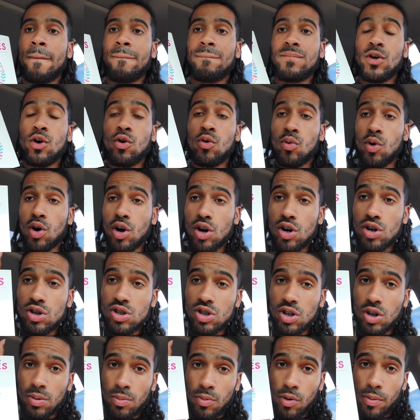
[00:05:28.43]
Your words
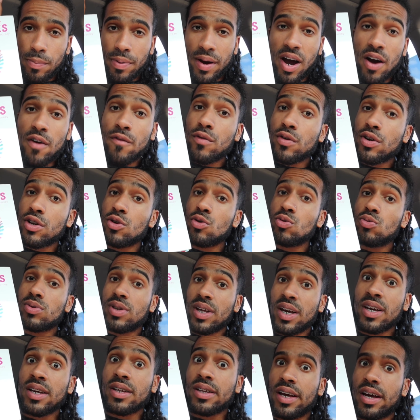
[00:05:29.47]
are more powerful than you
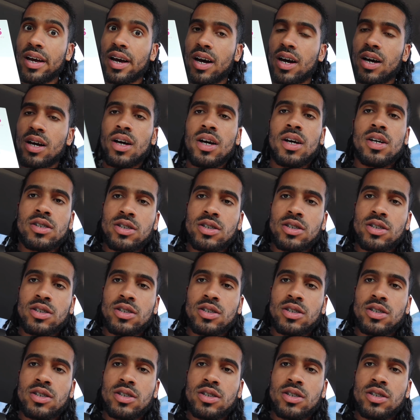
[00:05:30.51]
think they are.